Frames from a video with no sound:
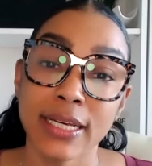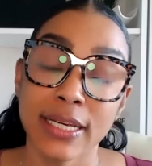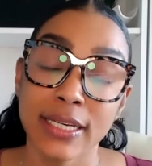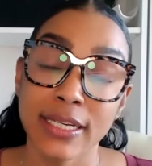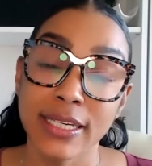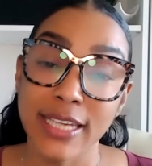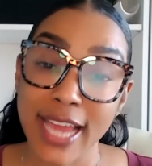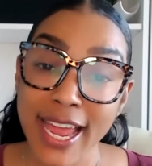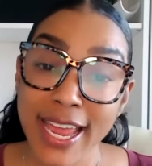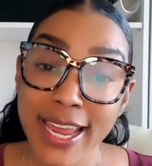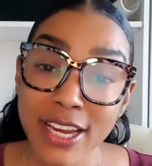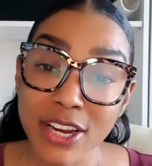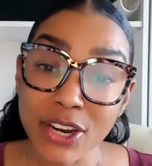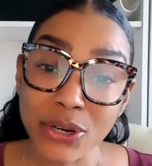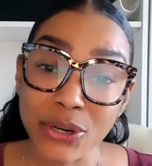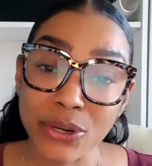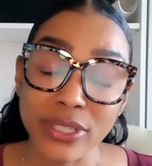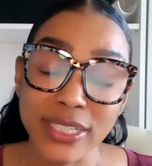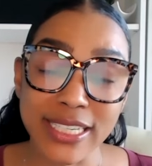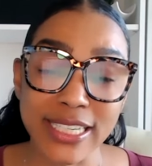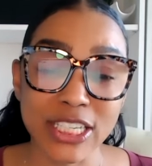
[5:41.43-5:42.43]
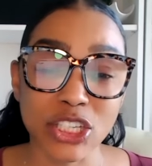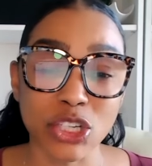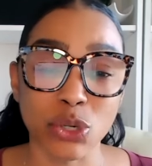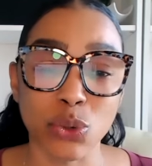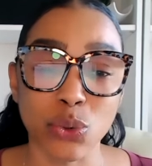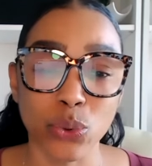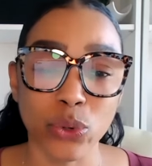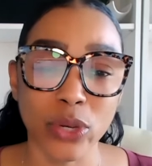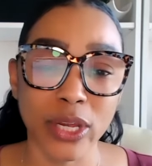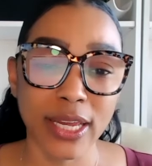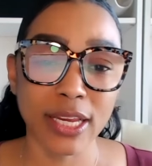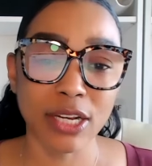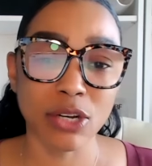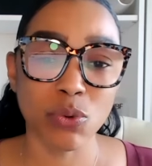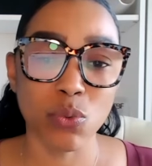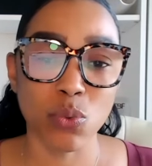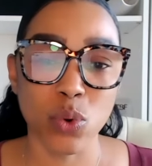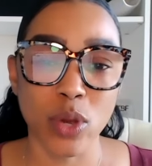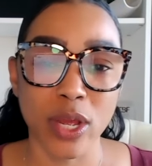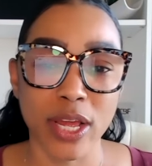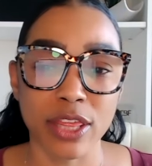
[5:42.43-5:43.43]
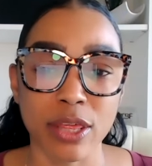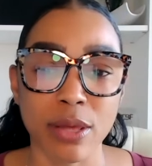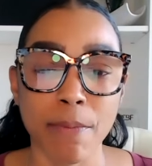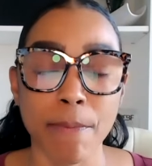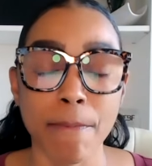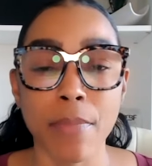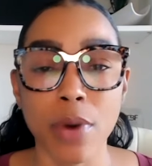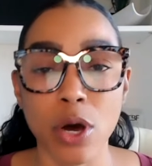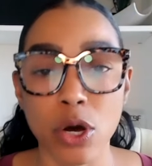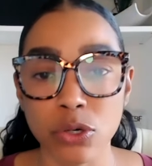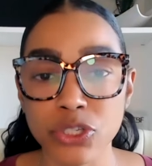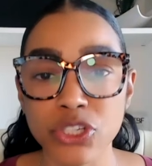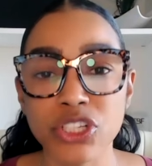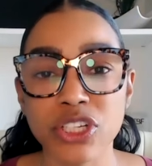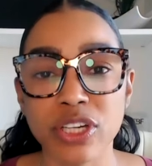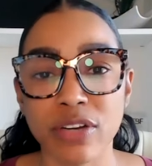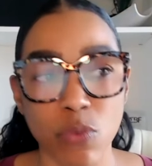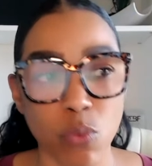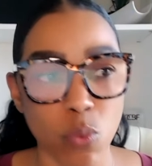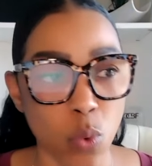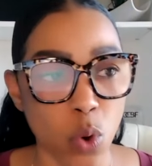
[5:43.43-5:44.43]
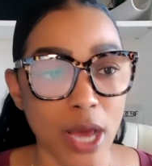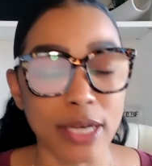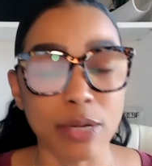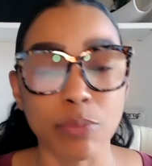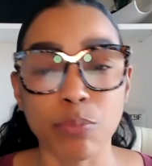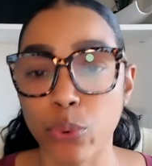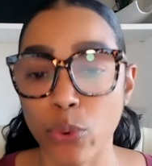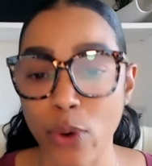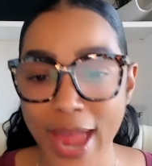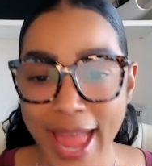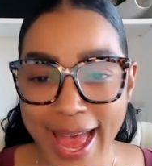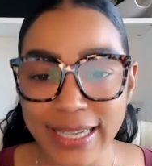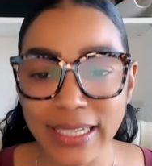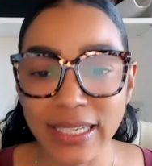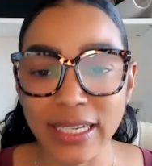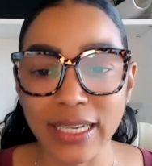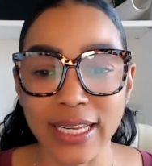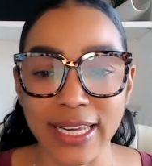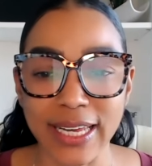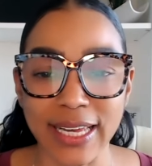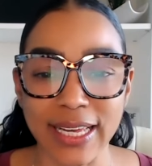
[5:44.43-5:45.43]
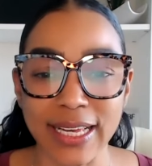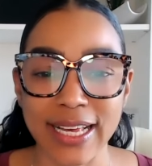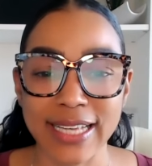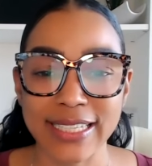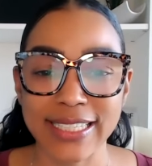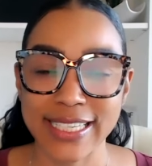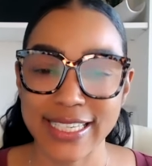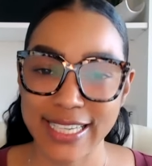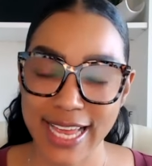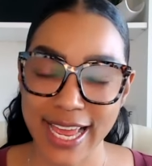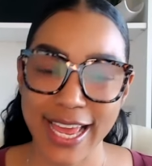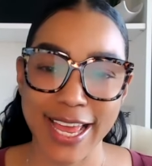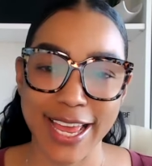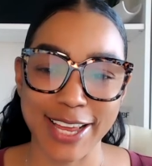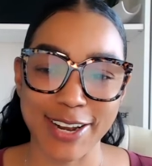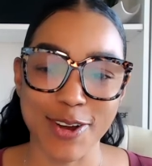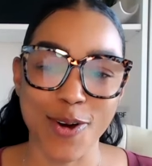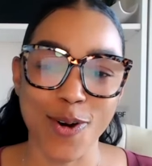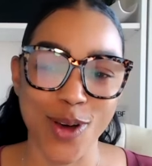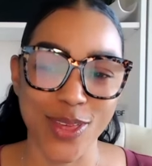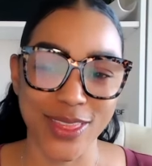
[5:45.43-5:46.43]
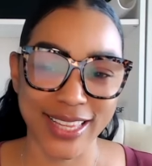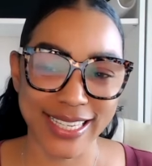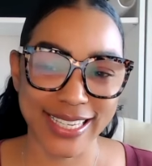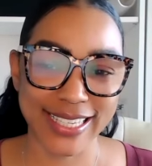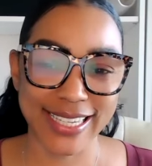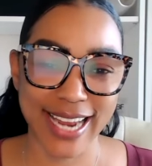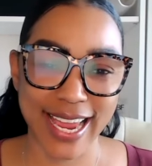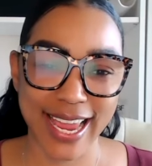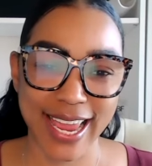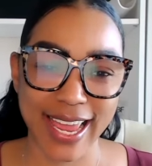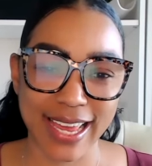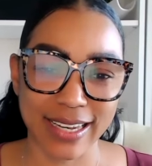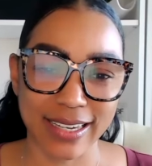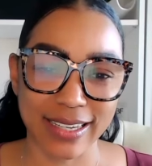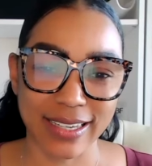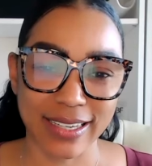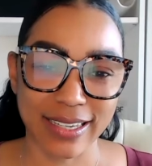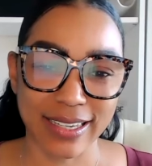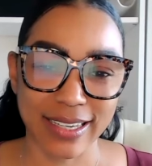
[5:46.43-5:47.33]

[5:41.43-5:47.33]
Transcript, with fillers: Yeager disagreed with most of what Bradley said on the stand.